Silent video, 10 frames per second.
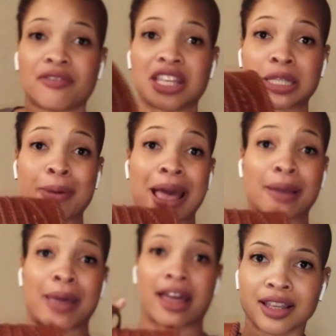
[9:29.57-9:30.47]
this
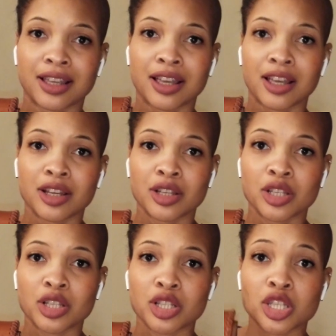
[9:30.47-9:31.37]
backpack.
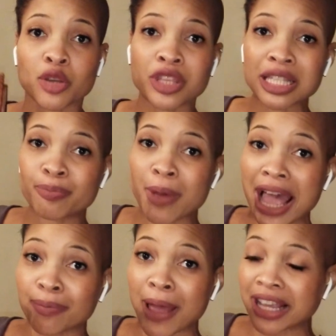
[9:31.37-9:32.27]
So this
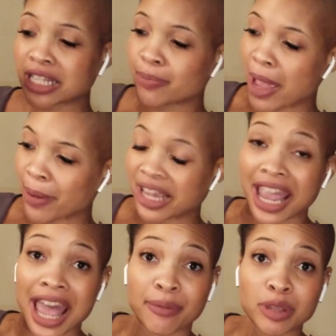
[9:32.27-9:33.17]
backpack is the backpack I
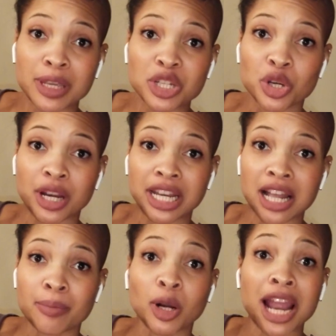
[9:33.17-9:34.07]
had with me during
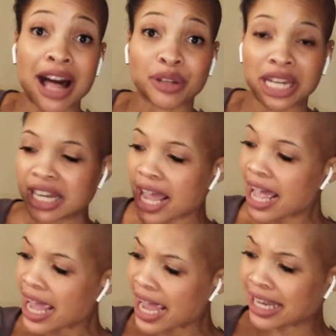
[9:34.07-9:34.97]
our outing.
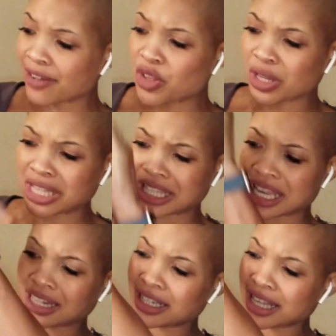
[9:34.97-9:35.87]
And if you can see
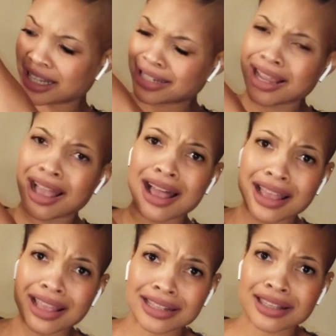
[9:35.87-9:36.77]
it, it just has
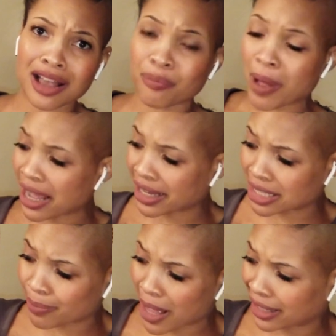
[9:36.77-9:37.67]
tons of pockets. A
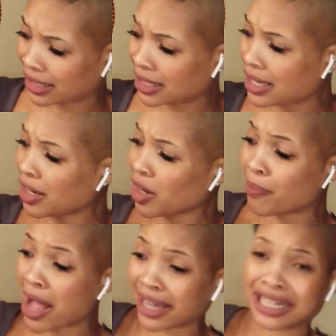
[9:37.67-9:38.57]
pocket here, a
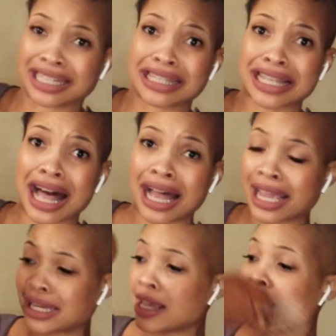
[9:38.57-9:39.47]
pocket
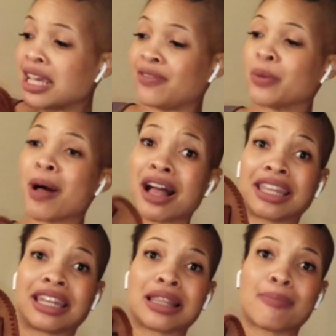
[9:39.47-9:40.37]
inside, even a
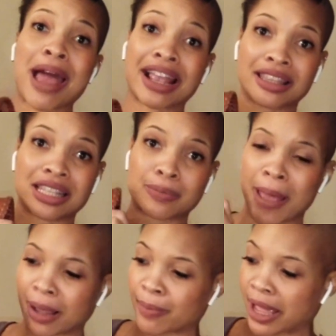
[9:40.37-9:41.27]
pocket in the back of this
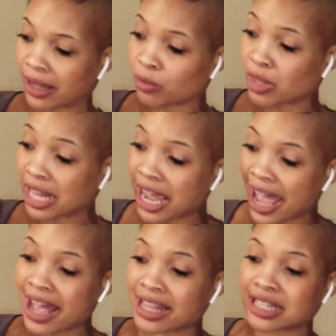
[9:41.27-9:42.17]
backpack that
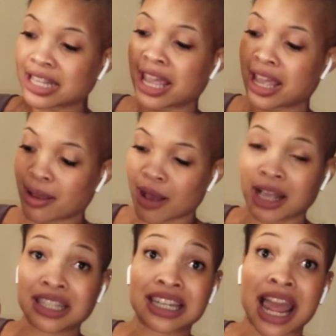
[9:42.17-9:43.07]
has a
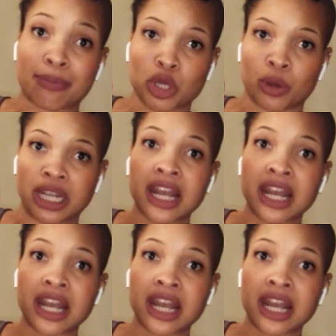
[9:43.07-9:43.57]
snap to it.